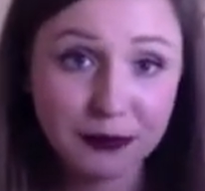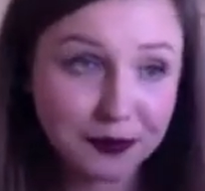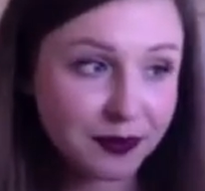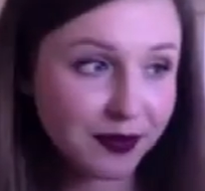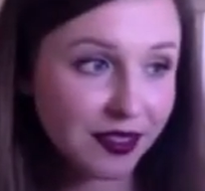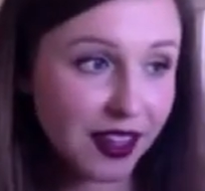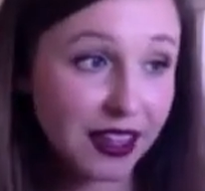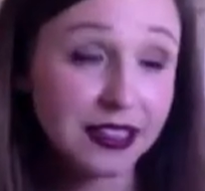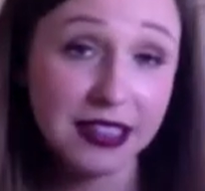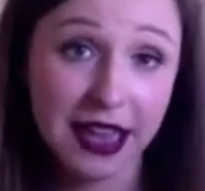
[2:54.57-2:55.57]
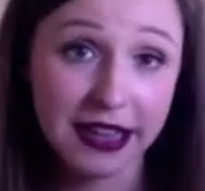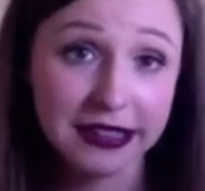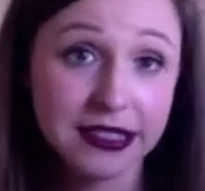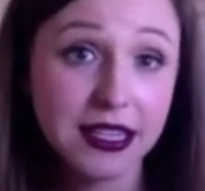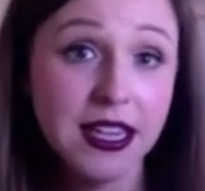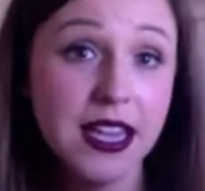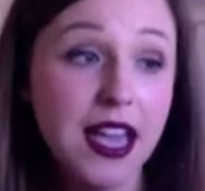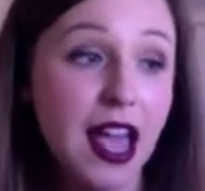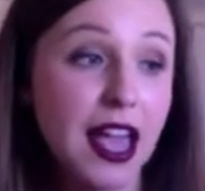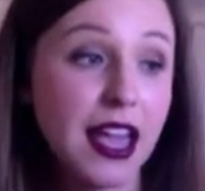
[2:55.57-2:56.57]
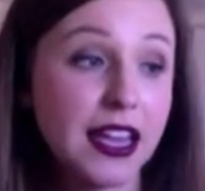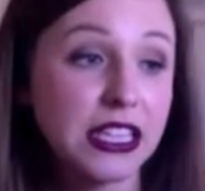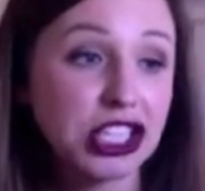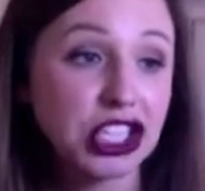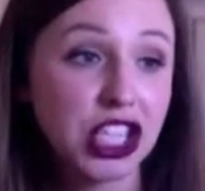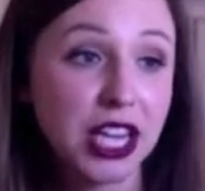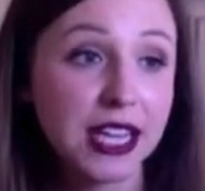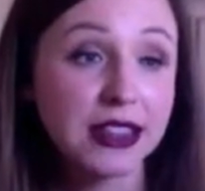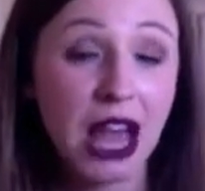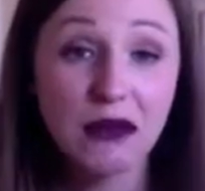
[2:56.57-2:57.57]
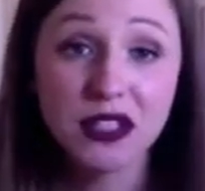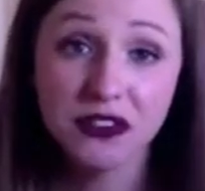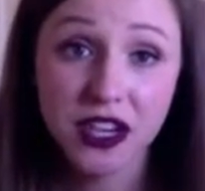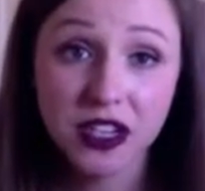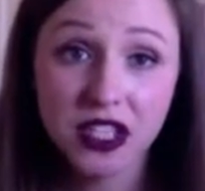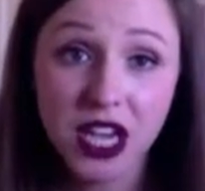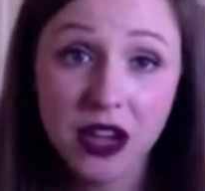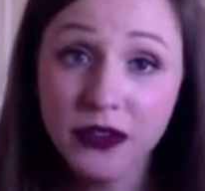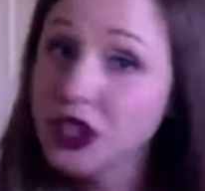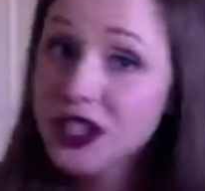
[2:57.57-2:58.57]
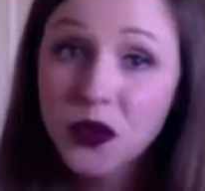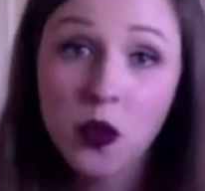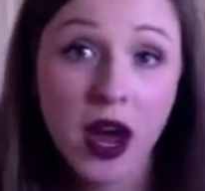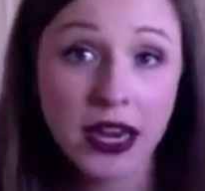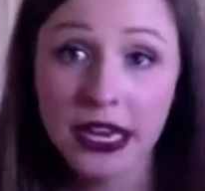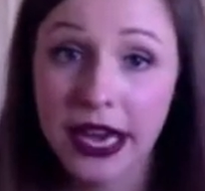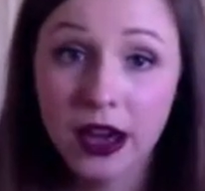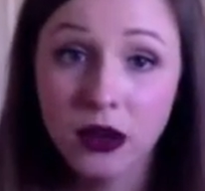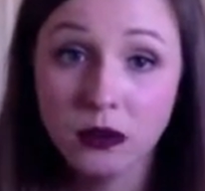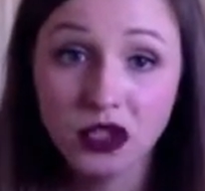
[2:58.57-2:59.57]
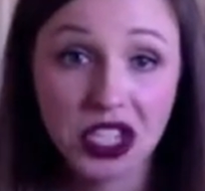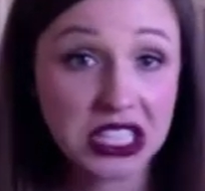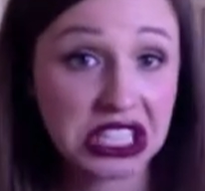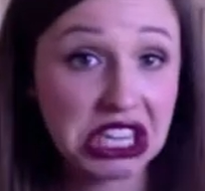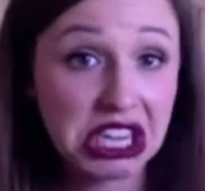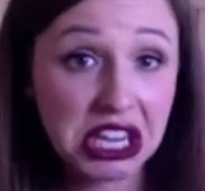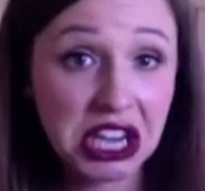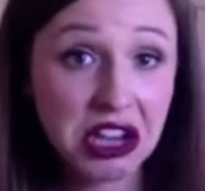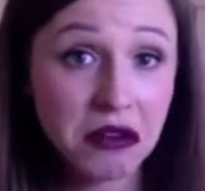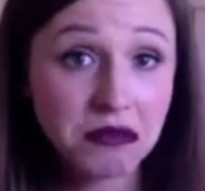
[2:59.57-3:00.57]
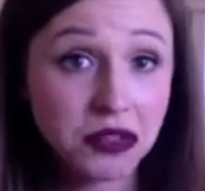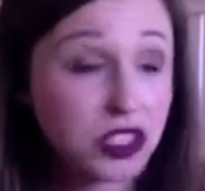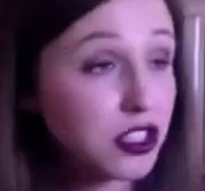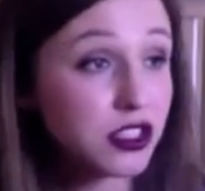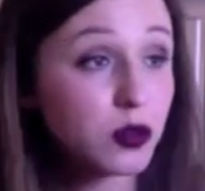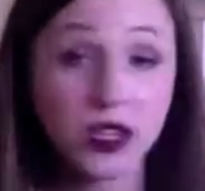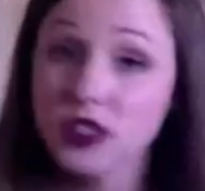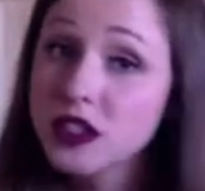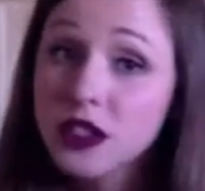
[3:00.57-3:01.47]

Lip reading: as well. Yes. And she loves to feed herself. She doesn't want any help. She doesn't need any help. She just